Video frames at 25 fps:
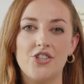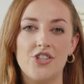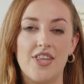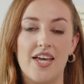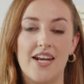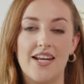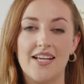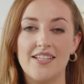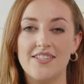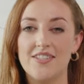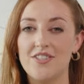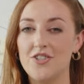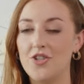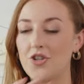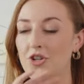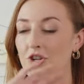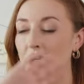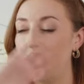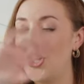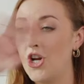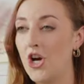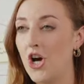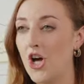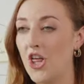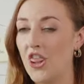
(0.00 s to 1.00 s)
that has
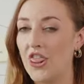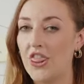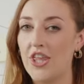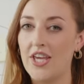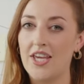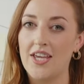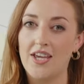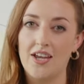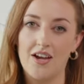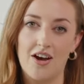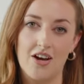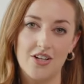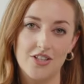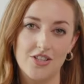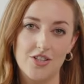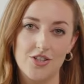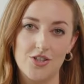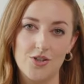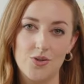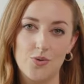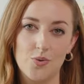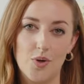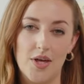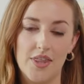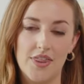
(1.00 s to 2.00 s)
nothing got to
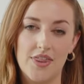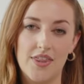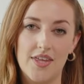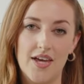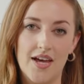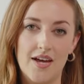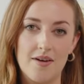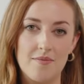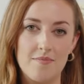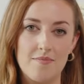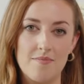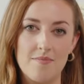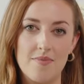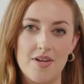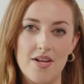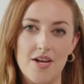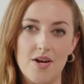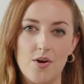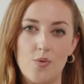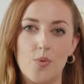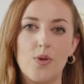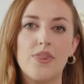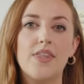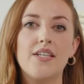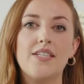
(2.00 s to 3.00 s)
do
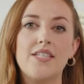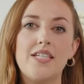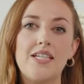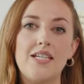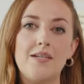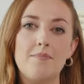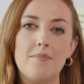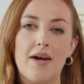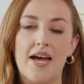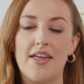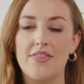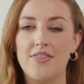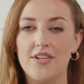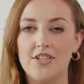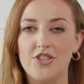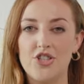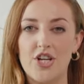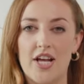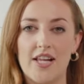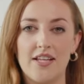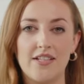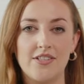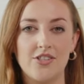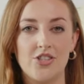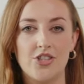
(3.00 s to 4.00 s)
with the team and their
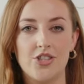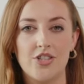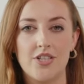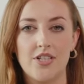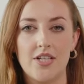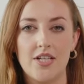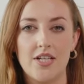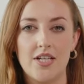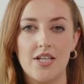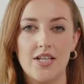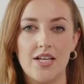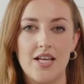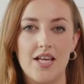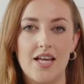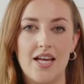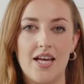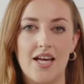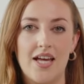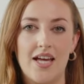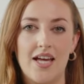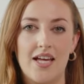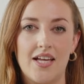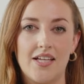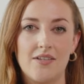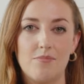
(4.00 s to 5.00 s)
challenge,
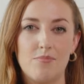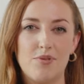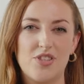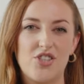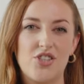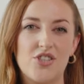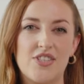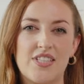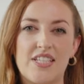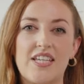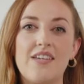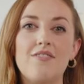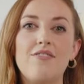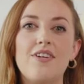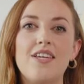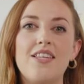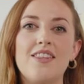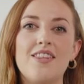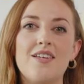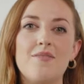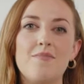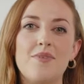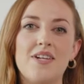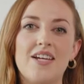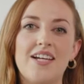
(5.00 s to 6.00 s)
but just giving
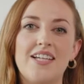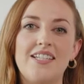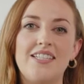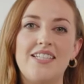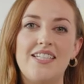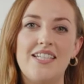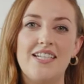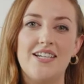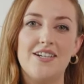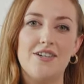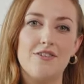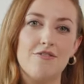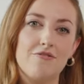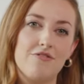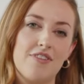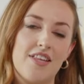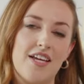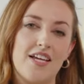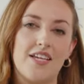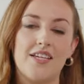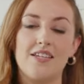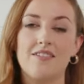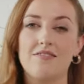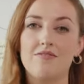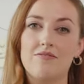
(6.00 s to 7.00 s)
them an idea of
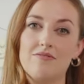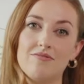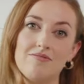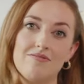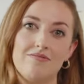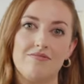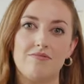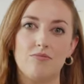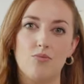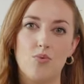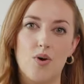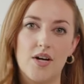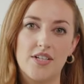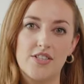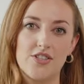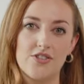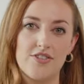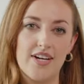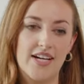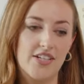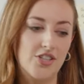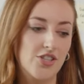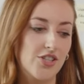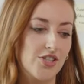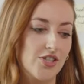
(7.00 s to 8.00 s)
like what
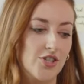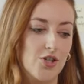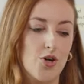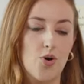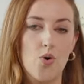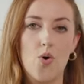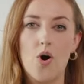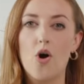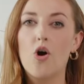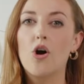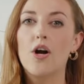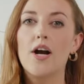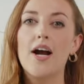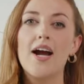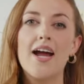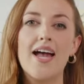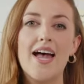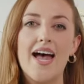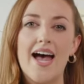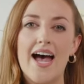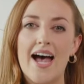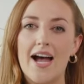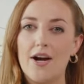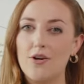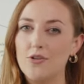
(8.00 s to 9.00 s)
direction to go or
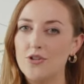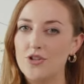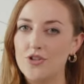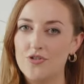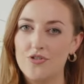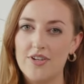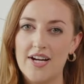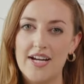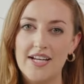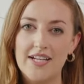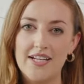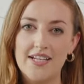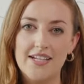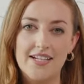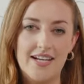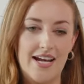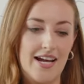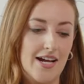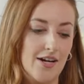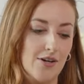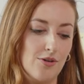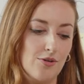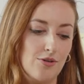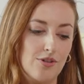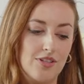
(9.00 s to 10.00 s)
how to write it,
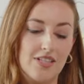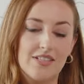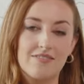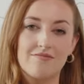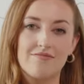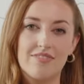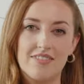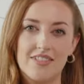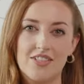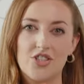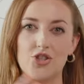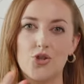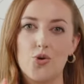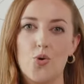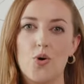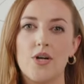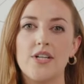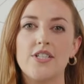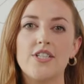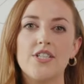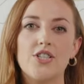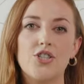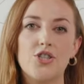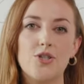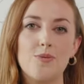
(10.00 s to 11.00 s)
how
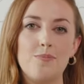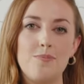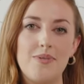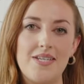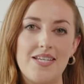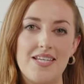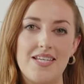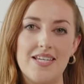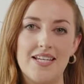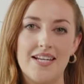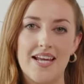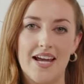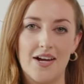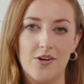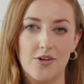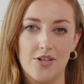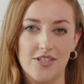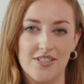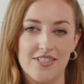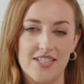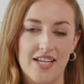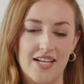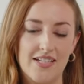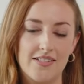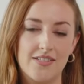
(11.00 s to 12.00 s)
short it should be and how
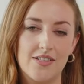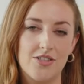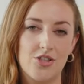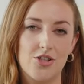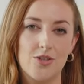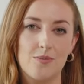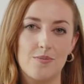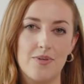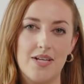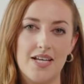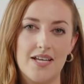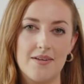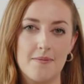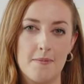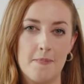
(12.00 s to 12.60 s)
concise it should be.